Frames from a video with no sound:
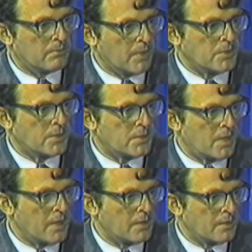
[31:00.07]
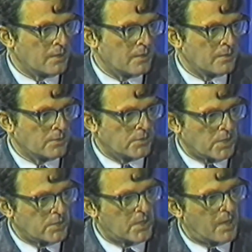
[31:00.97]
most excited and
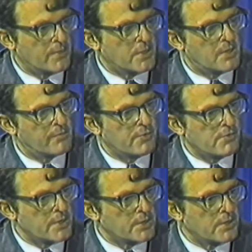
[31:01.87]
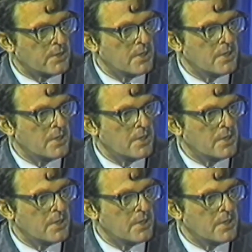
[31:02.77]
just come to some fruition